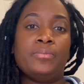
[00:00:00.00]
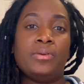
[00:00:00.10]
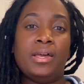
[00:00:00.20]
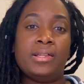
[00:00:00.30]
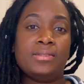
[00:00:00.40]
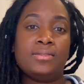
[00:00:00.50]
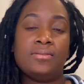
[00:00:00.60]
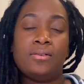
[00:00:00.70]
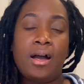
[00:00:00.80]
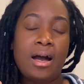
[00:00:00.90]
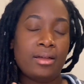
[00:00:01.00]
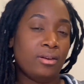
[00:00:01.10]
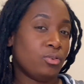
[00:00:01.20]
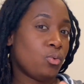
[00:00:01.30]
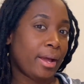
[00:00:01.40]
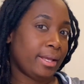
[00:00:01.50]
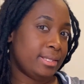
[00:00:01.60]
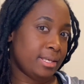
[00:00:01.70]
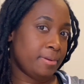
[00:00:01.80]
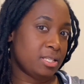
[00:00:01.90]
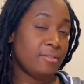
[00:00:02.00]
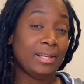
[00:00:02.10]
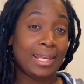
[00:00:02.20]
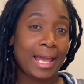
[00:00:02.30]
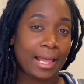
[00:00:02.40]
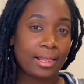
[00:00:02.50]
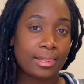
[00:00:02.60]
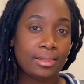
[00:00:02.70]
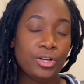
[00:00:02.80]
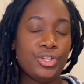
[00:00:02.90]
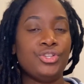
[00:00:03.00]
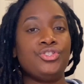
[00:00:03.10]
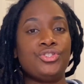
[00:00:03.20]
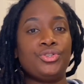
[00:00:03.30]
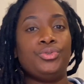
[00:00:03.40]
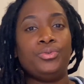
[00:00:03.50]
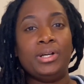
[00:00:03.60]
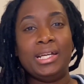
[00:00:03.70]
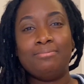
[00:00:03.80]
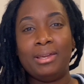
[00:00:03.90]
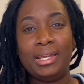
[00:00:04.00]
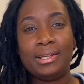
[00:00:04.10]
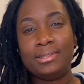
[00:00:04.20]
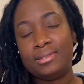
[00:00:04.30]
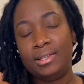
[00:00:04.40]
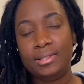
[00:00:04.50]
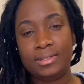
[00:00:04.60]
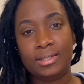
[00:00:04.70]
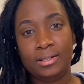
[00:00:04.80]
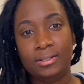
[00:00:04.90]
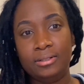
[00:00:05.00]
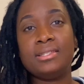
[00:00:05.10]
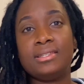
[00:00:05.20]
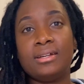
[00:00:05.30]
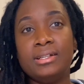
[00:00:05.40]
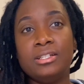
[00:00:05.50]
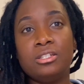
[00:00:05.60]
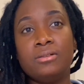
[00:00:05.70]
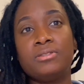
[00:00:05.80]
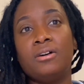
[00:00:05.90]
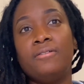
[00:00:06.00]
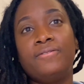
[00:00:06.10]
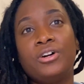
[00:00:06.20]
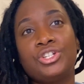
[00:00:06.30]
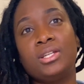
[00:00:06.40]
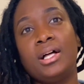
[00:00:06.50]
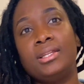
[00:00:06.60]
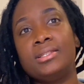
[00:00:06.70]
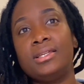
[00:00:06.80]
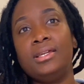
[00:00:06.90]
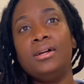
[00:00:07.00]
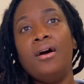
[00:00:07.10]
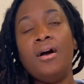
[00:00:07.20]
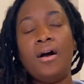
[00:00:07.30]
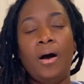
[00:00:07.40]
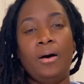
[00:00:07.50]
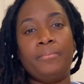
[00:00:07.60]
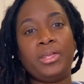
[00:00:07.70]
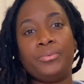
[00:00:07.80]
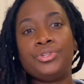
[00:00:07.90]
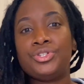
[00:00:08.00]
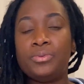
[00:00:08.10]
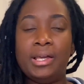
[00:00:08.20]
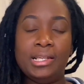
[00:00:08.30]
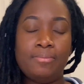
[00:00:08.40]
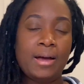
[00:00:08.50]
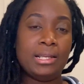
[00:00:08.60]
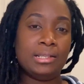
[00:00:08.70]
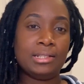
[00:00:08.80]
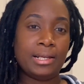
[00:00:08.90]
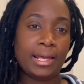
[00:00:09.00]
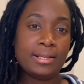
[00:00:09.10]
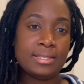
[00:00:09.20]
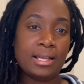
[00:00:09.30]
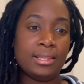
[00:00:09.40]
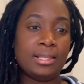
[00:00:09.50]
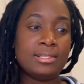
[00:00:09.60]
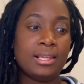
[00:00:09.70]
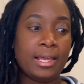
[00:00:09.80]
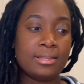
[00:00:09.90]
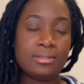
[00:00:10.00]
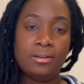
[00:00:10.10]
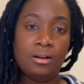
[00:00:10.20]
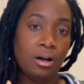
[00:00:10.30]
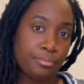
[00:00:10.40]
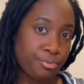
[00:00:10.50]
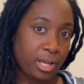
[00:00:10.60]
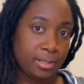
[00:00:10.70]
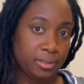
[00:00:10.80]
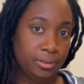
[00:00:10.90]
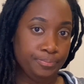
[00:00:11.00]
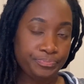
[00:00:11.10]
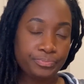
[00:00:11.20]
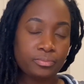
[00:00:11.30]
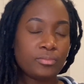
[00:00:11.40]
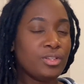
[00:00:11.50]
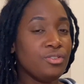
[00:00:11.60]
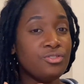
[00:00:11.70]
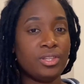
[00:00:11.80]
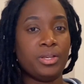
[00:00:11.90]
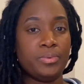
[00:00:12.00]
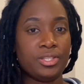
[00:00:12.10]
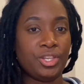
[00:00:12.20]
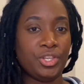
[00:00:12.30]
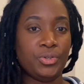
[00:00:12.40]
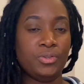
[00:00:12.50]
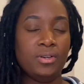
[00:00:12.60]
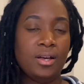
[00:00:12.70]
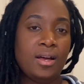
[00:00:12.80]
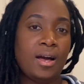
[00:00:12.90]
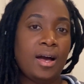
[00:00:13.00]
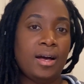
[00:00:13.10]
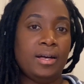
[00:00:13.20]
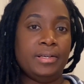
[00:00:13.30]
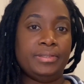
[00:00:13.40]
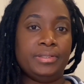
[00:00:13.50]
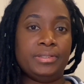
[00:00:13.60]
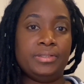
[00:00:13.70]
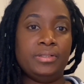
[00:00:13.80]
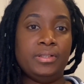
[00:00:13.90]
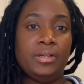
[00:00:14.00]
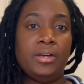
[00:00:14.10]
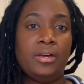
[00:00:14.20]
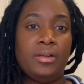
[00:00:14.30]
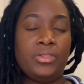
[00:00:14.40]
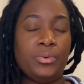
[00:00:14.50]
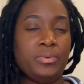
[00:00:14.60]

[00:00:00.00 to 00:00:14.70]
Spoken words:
It had quite a bit of length, so it made it easier in terms of functionality. There were two independent links, and these links are unbreakable, so they were secure and they were